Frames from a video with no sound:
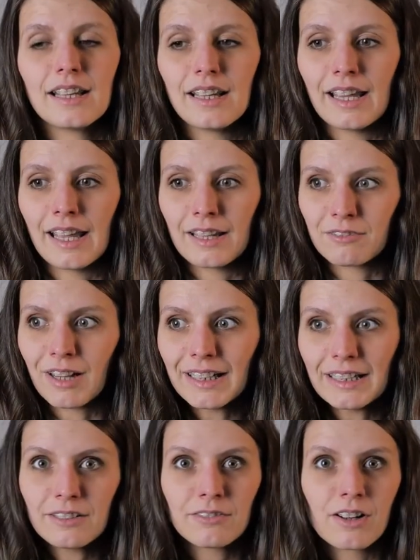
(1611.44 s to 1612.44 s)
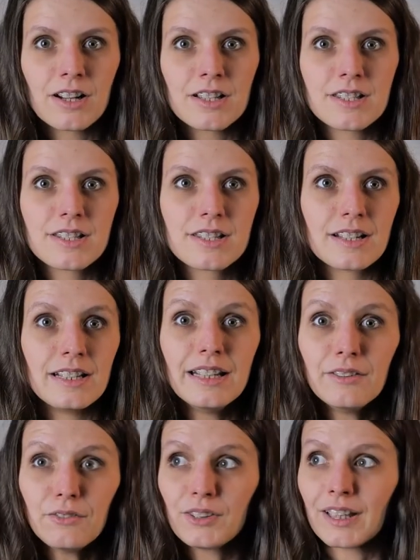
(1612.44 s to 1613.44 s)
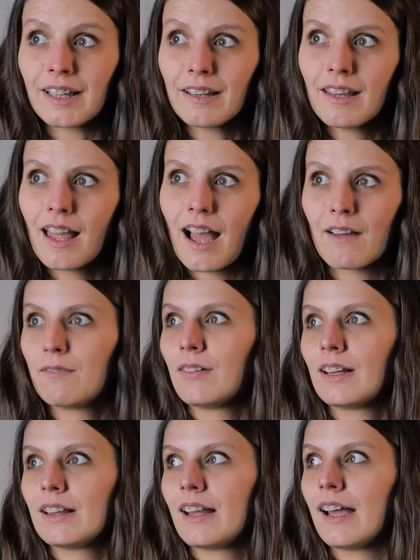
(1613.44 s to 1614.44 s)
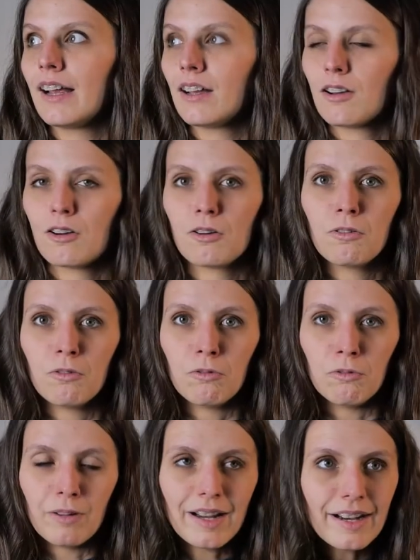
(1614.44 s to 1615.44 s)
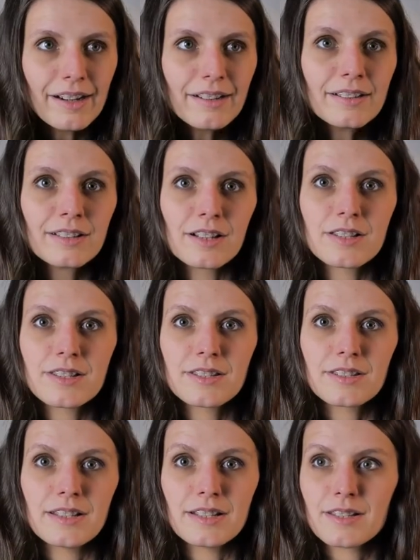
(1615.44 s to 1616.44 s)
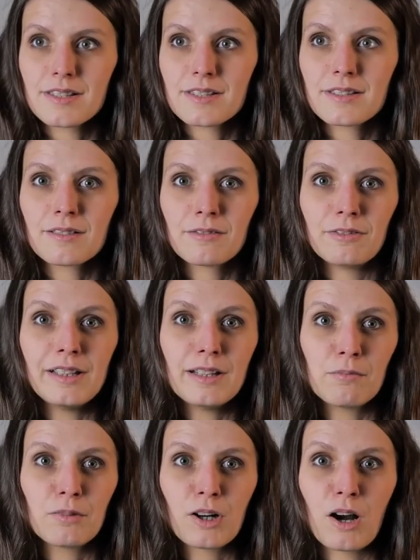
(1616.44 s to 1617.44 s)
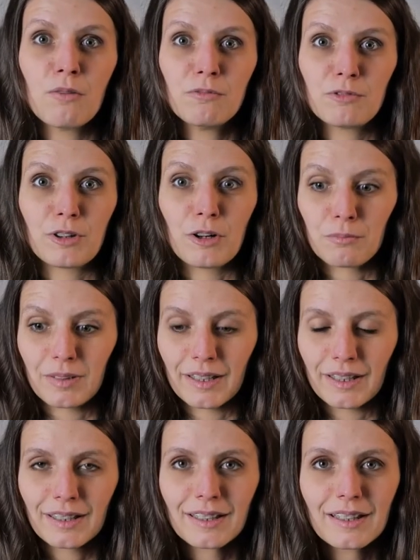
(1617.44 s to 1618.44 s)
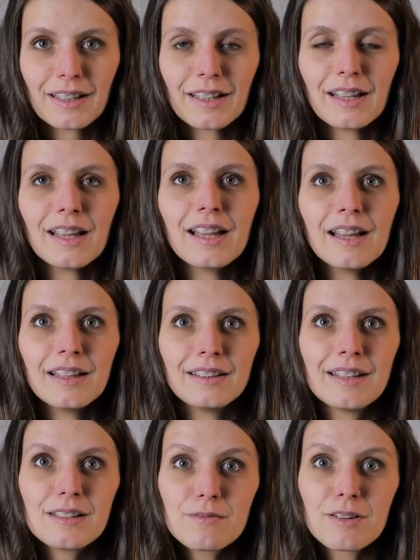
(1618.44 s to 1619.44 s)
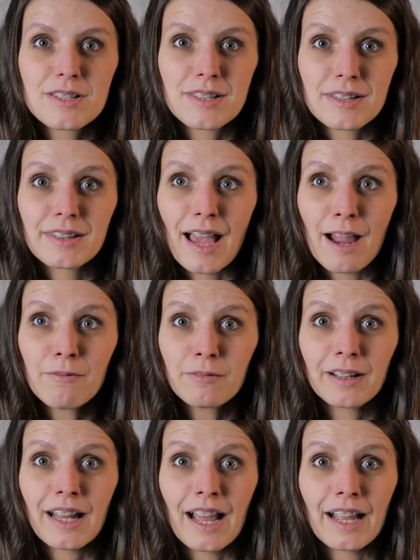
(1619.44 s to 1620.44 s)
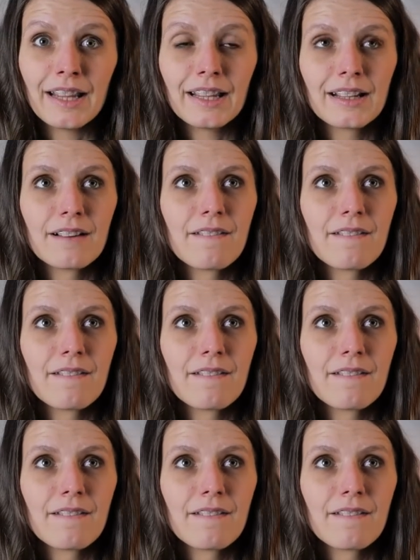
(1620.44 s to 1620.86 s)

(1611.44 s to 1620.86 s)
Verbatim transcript: And when it was lifted, I felt like, where does this freedom come from? Like, this was the time when I